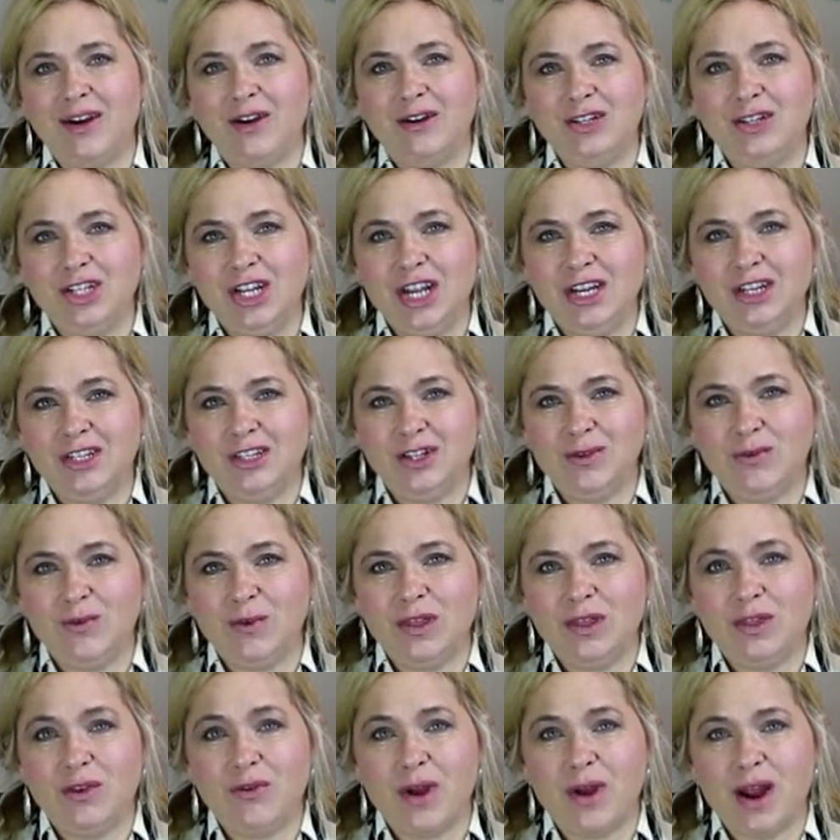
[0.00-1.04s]
are changing
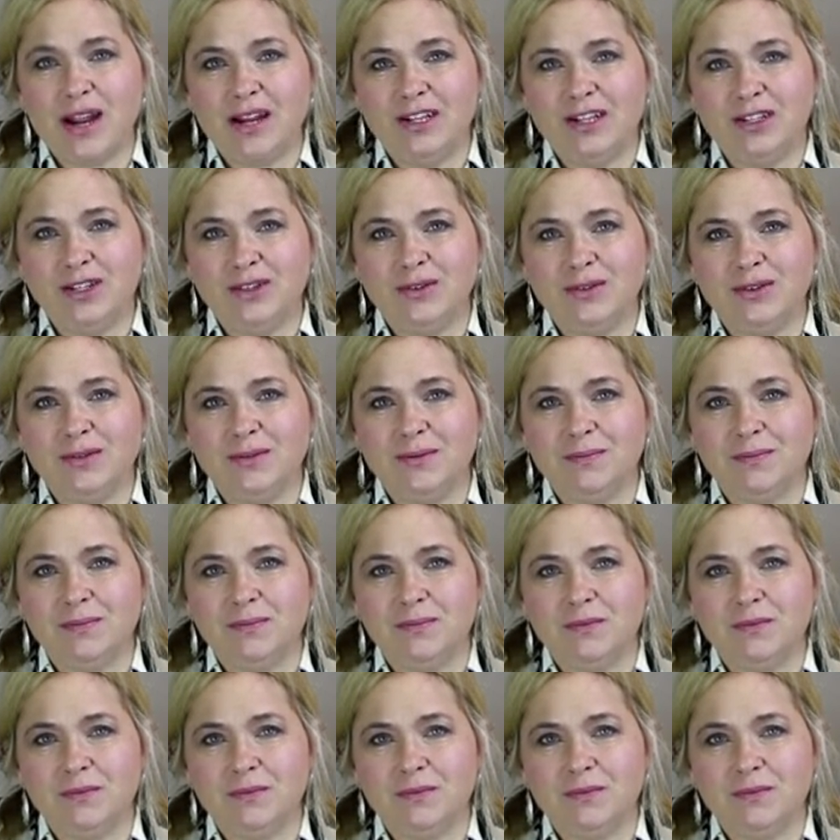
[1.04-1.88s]
with your attitude.